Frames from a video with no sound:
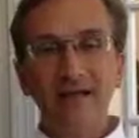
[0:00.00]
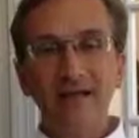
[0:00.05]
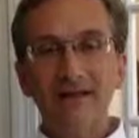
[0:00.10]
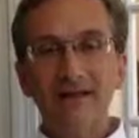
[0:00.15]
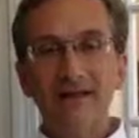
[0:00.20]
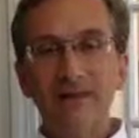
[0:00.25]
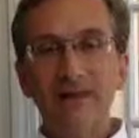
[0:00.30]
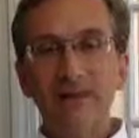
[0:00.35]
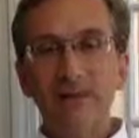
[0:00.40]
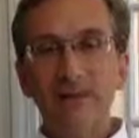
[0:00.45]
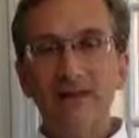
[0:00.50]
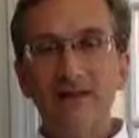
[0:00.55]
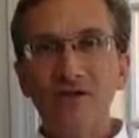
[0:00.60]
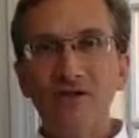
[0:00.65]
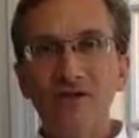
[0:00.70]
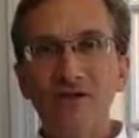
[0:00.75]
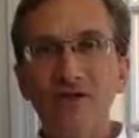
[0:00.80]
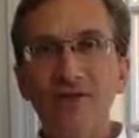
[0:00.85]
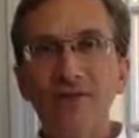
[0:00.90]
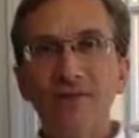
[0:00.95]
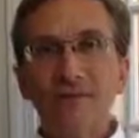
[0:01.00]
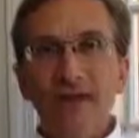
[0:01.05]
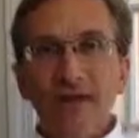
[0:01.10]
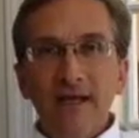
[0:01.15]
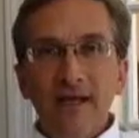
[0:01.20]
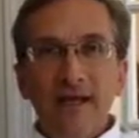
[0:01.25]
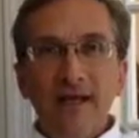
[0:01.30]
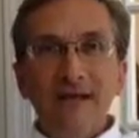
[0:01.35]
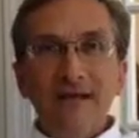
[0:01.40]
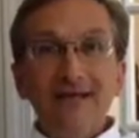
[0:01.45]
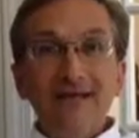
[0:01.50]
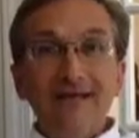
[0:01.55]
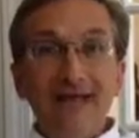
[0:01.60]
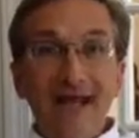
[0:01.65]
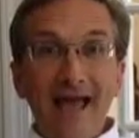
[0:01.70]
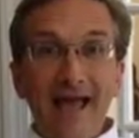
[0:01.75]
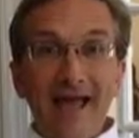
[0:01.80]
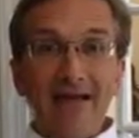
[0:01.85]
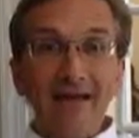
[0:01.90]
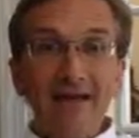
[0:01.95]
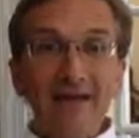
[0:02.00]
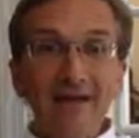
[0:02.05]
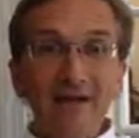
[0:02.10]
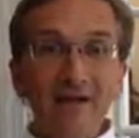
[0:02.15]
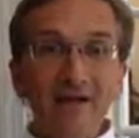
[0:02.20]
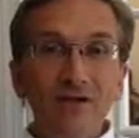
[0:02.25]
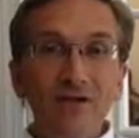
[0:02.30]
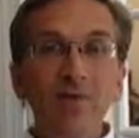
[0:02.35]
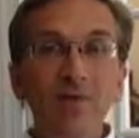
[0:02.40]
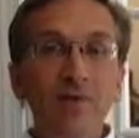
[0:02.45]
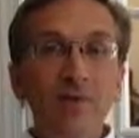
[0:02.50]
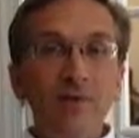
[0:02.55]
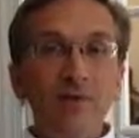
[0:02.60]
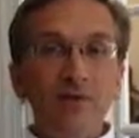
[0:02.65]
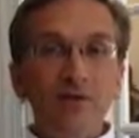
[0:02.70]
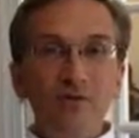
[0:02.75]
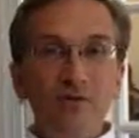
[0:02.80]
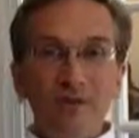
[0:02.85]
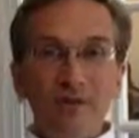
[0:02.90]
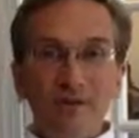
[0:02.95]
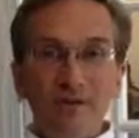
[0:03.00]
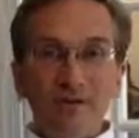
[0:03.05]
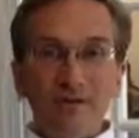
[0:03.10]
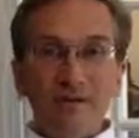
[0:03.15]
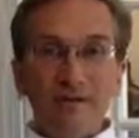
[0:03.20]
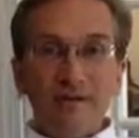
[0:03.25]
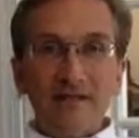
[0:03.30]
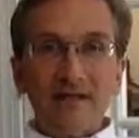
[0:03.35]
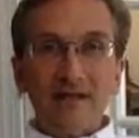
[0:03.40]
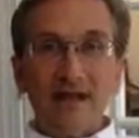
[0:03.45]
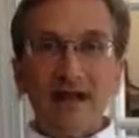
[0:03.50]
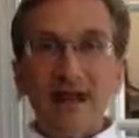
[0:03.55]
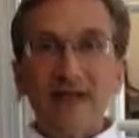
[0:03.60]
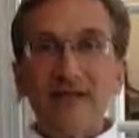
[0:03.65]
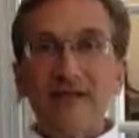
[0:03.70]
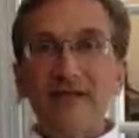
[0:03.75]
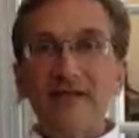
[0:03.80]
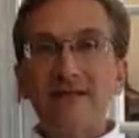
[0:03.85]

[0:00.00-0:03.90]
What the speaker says: information and data, and you won't be doing that in this class.